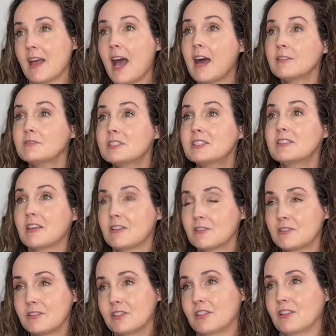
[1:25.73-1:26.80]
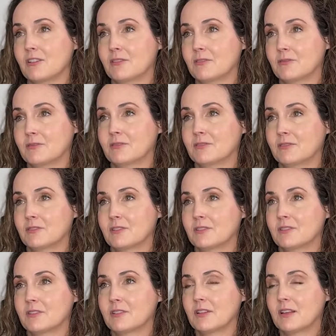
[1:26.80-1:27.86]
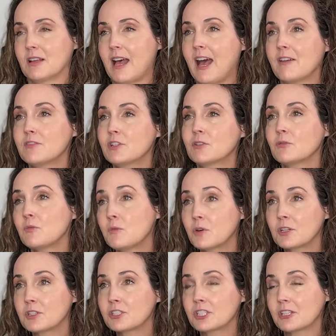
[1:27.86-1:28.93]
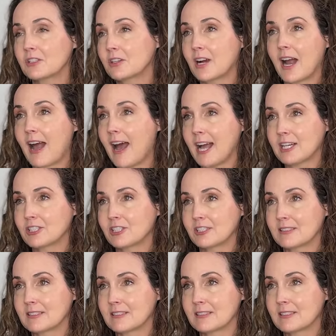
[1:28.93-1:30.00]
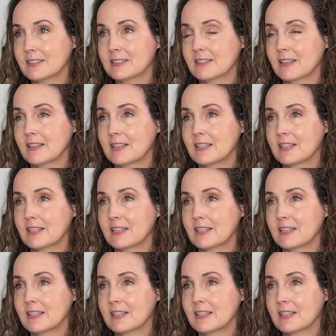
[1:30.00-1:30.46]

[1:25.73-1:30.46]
How dare you have your words or your actions